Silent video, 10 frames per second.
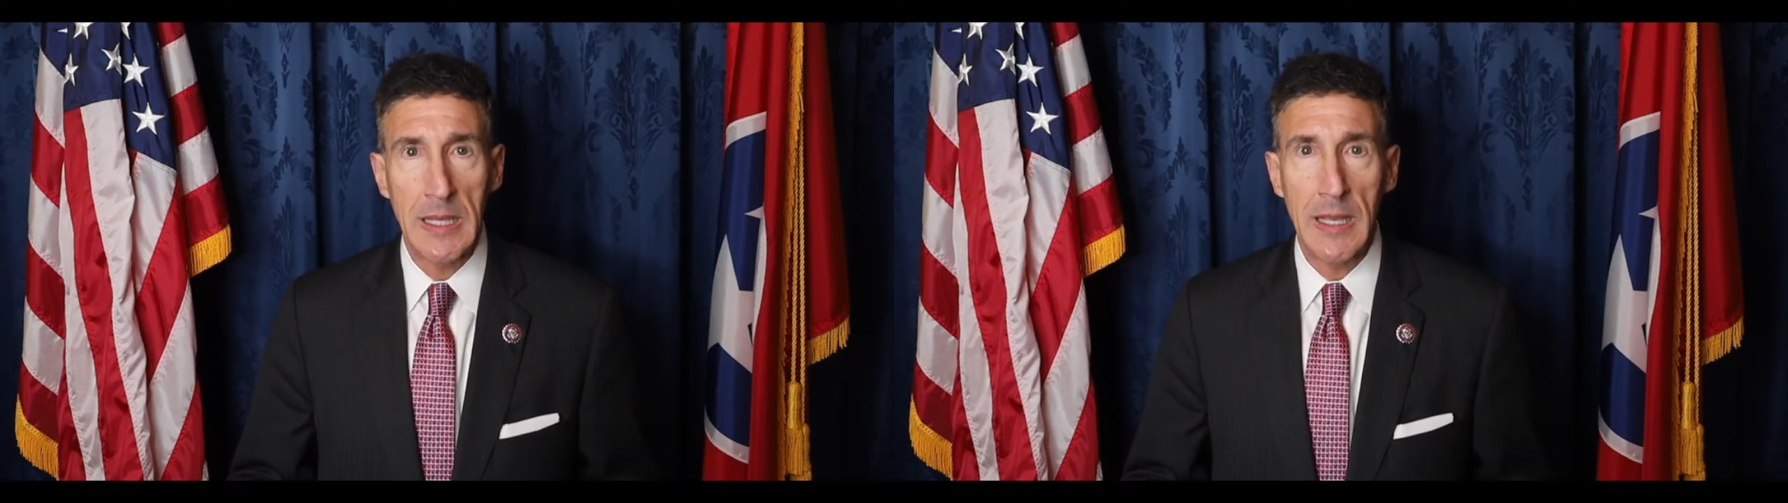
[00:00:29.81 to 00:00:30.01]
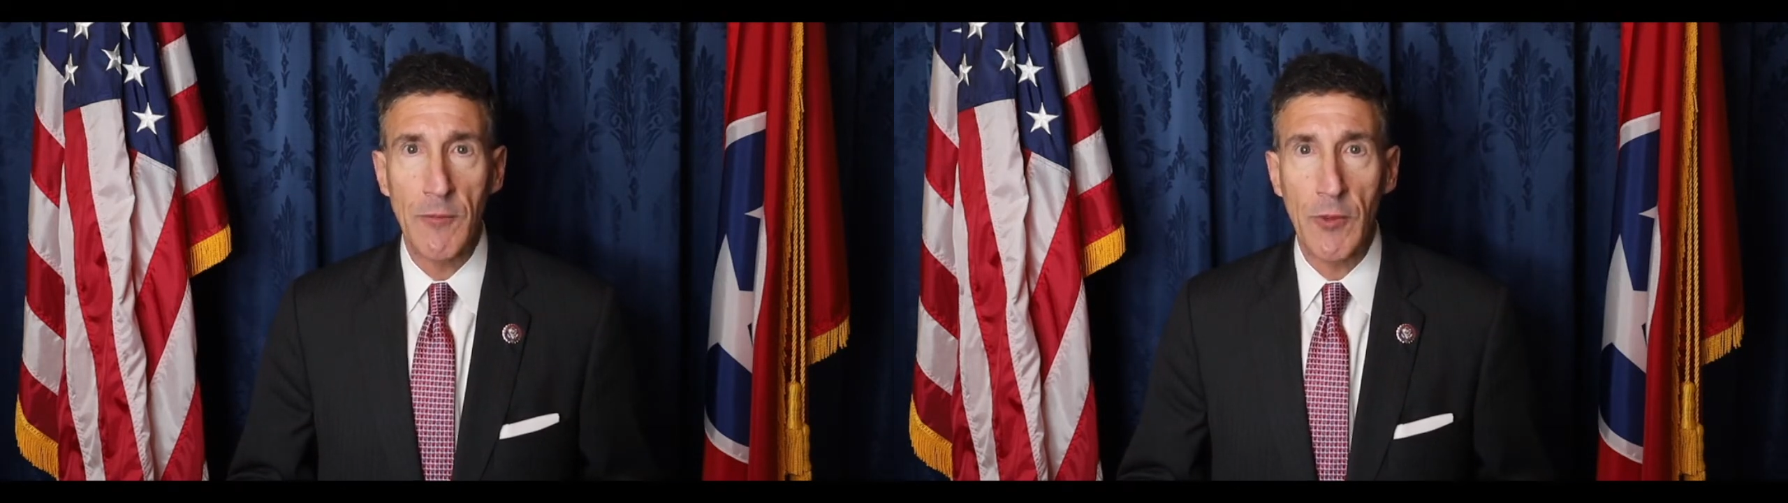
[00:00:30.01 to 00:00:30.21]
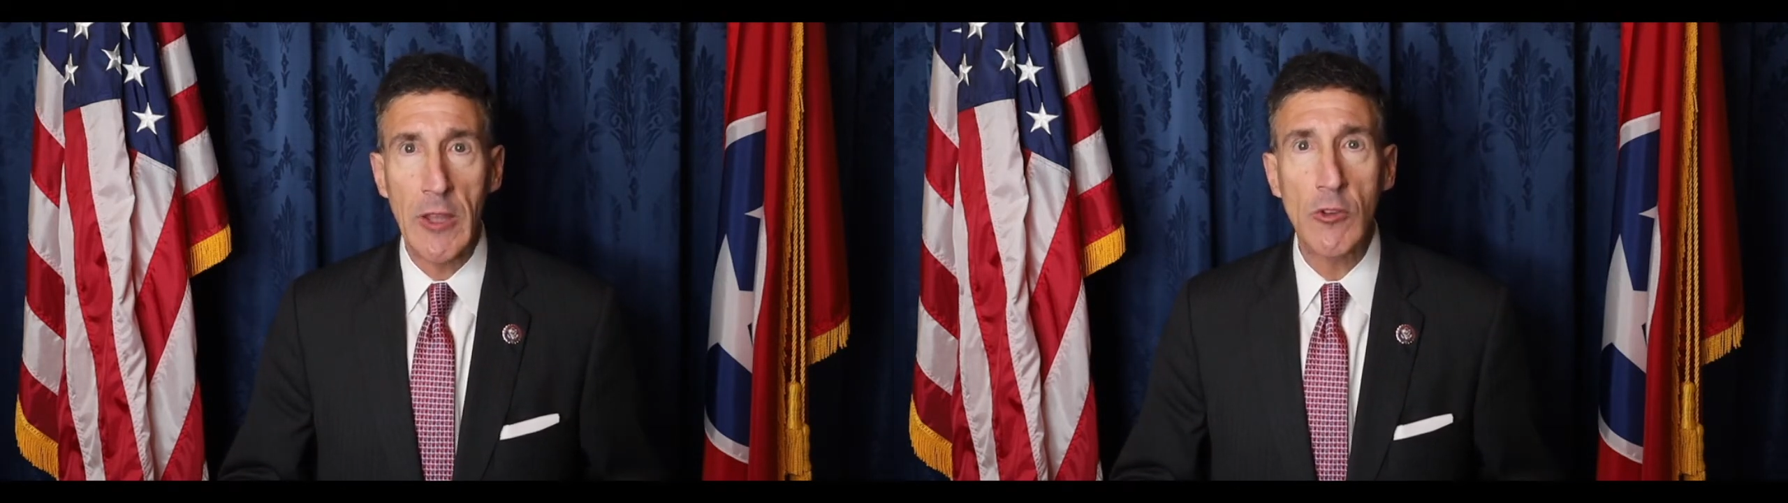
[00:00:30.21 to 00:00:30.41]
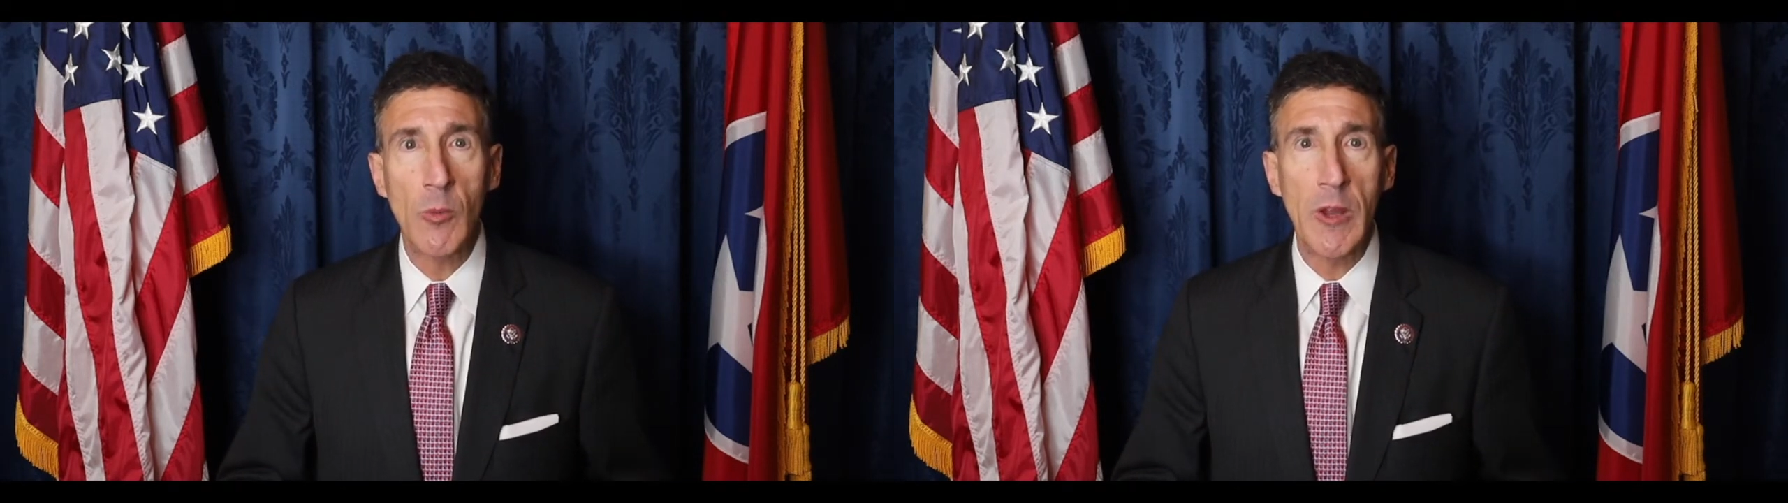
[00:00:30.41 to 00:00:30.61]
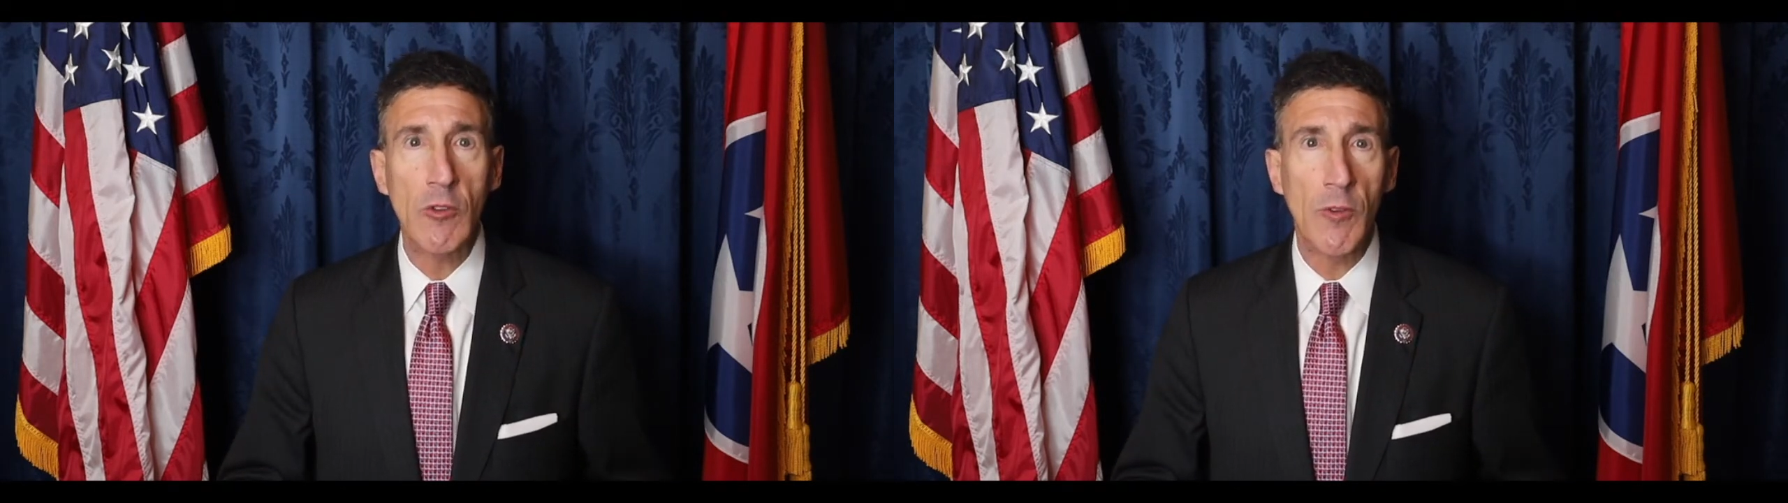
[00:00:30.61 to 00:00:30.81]

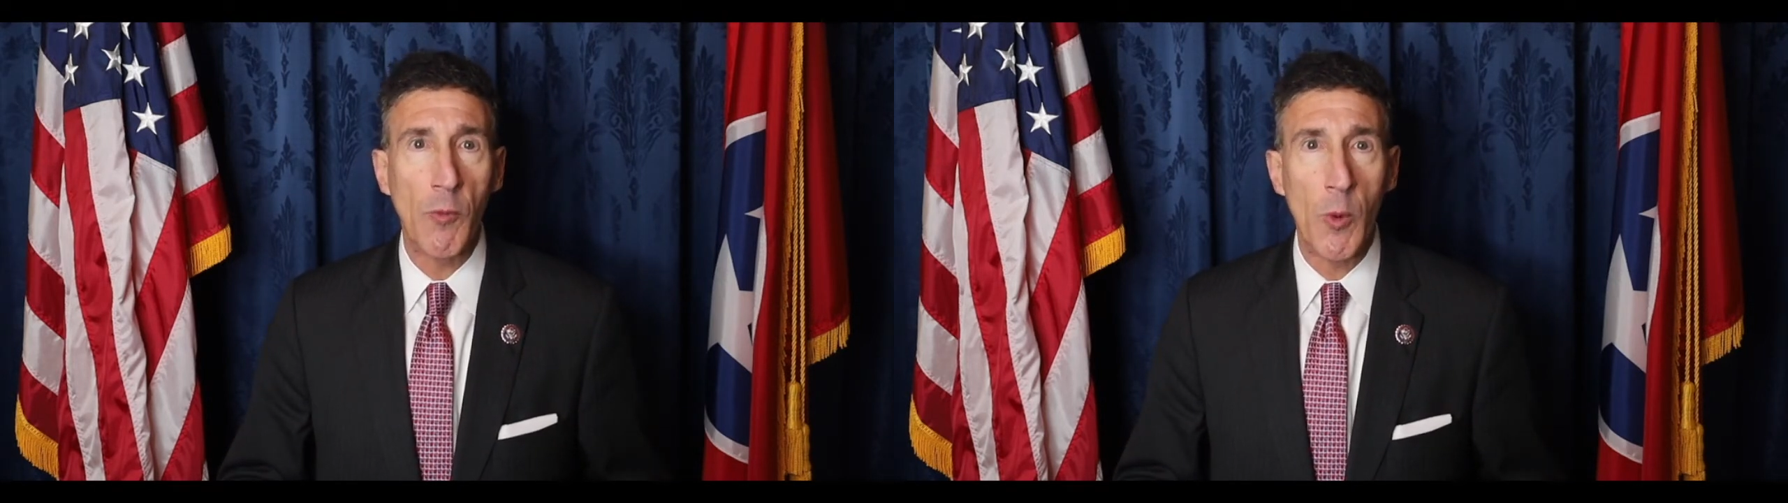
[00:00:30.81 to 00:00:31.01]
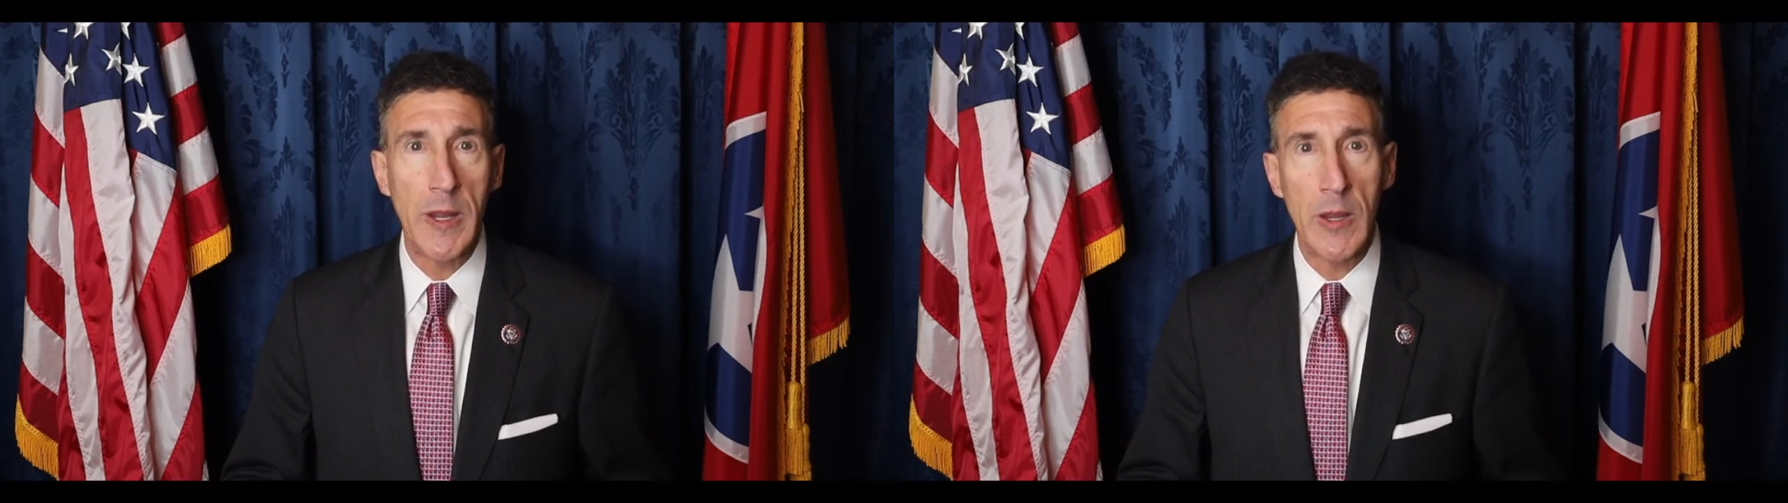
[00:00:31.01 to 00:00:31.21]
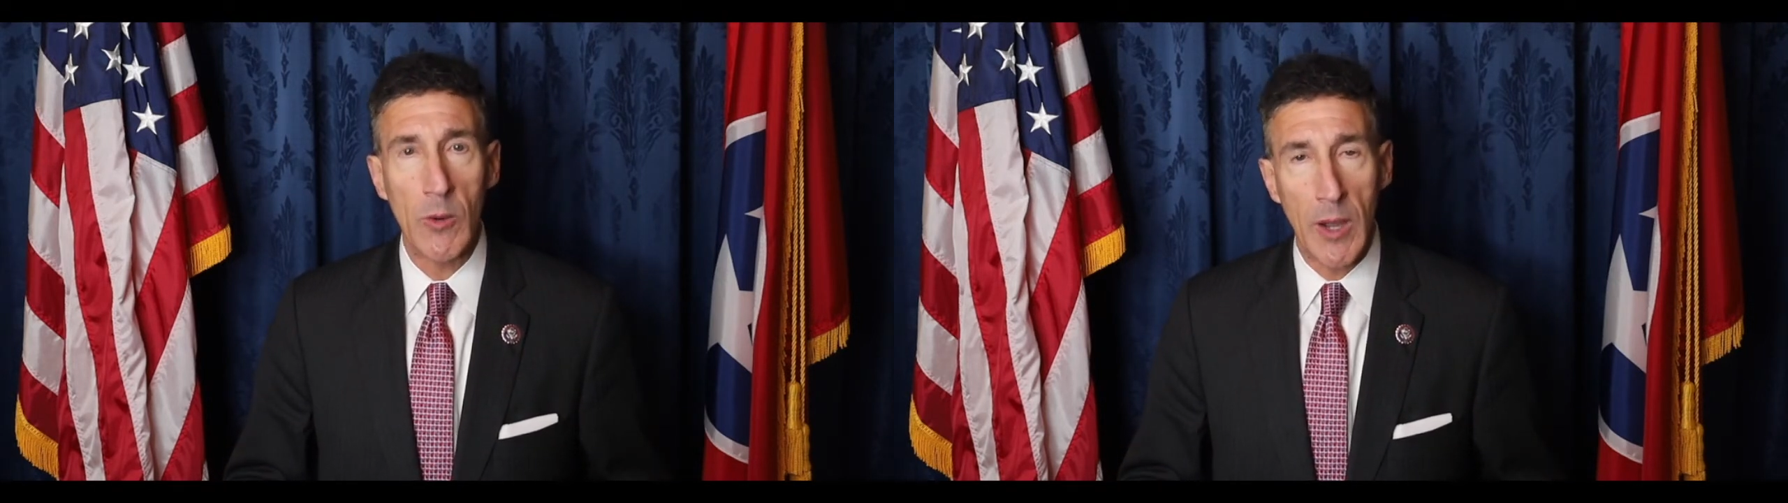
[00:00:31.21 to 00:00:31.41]
Inflation reached a 40-year